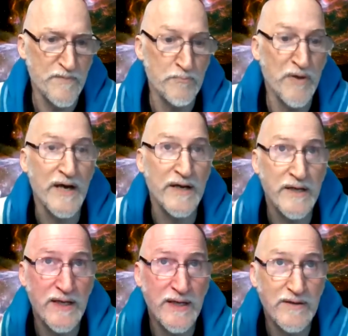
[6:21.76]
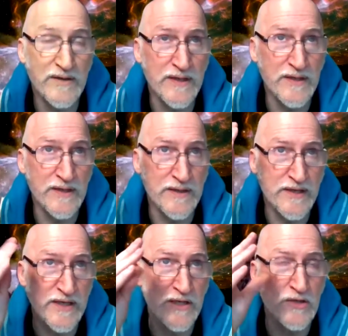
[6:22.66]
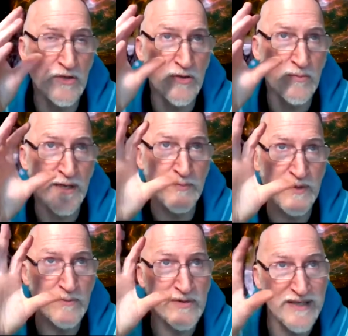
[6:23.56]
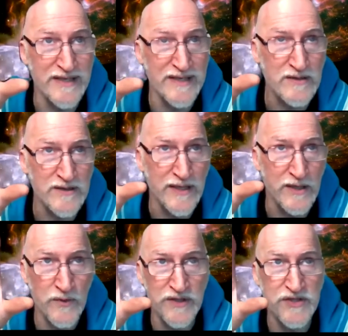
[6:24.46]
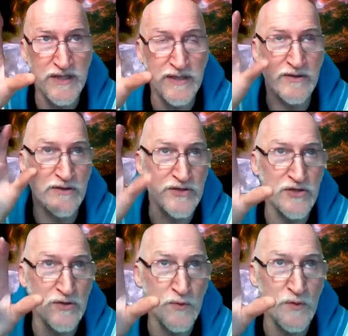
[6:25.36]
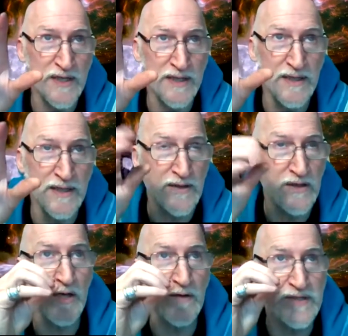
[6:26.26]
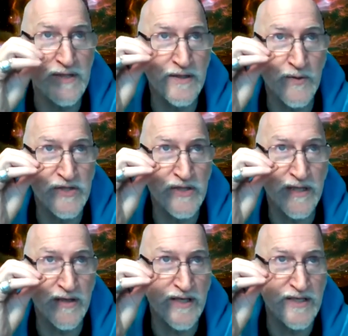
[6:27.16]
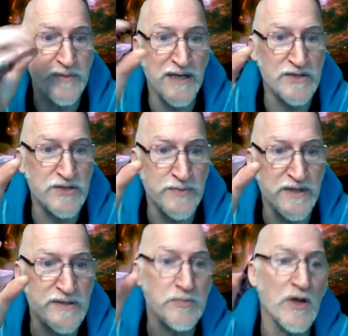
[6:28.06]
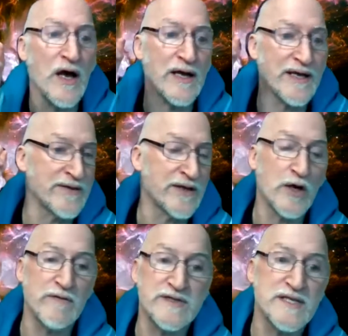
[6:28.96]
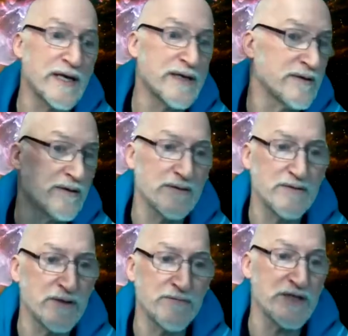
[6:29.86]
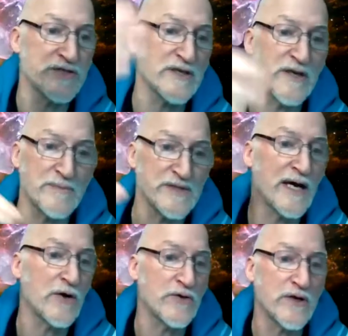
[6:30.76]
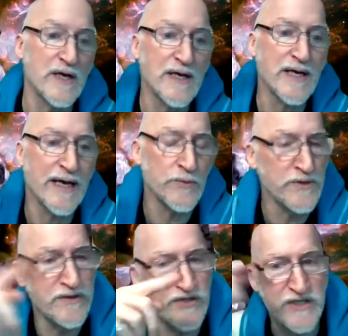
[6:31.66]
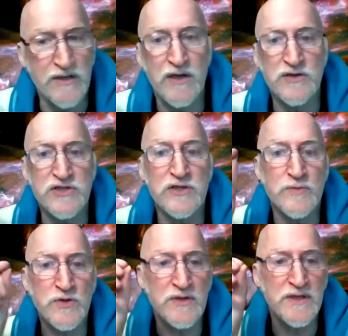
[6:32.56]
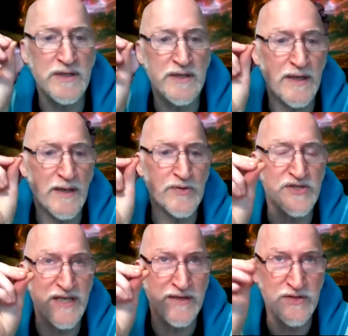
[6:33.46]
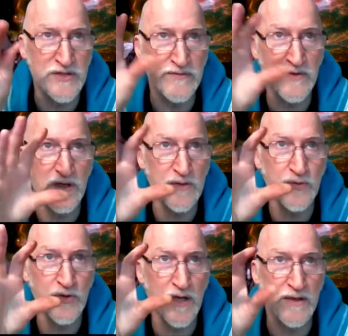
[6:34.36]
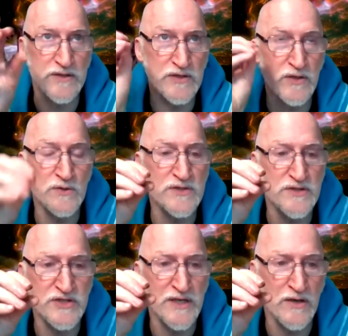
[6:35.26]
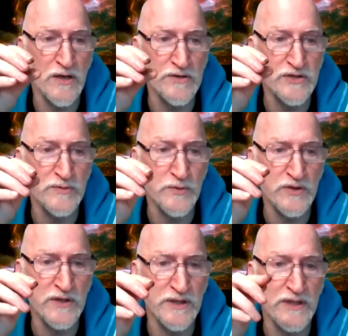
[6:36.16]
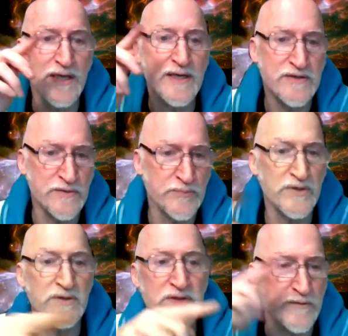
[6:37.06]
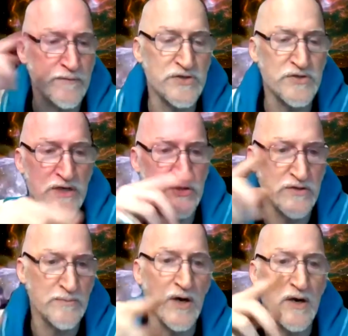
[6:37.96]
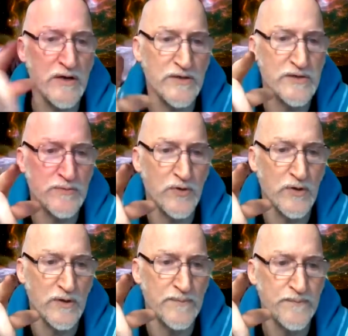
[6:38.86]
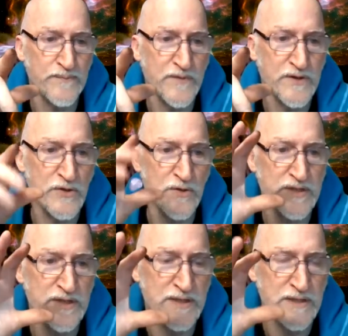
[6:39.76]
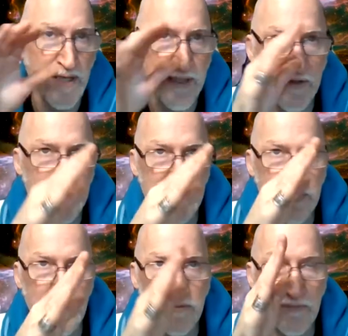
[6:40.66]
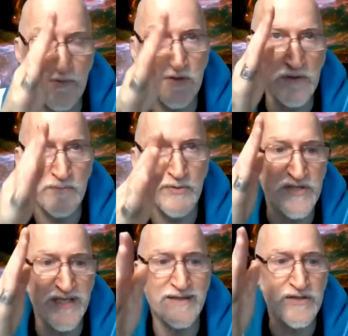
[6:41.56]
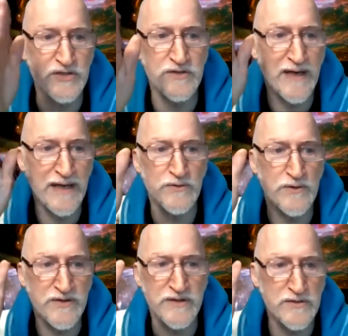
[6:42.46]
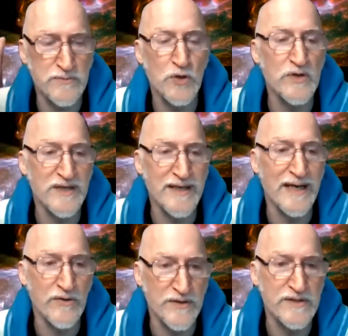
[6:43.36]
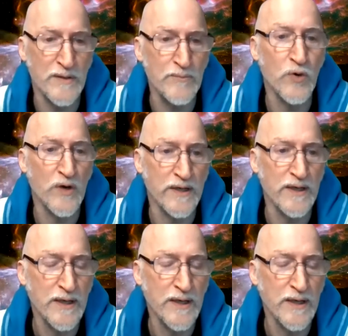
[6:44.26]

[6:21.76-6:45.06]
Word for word: but the healer might be able to heal that originator in a certain way but all of a sudden the originator gets past their biggest block and then all of a sudden the invention comes out and within the shared knowledge community a percentage of all the products goes to the shared knowledge community to build the infrastructure and the marketing support so it's it's like there's a sort of certain percentage of how the things are broken down at some point